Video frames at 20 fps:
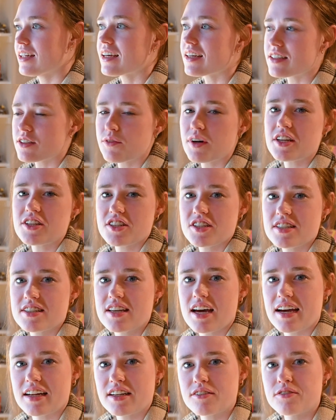next question is
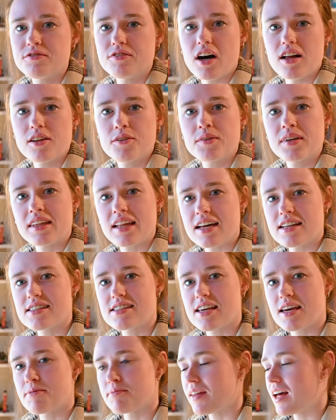kind of following that
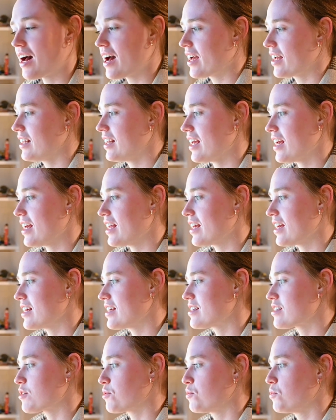same line. It
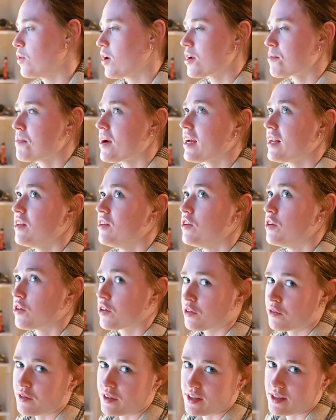is, what am I
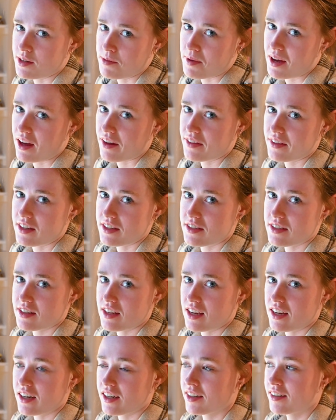nervous about this
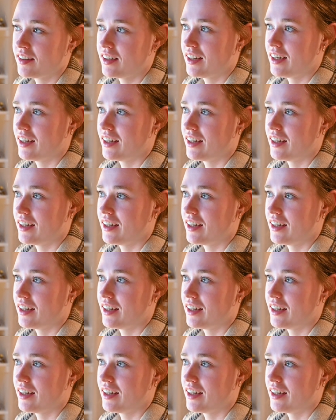year?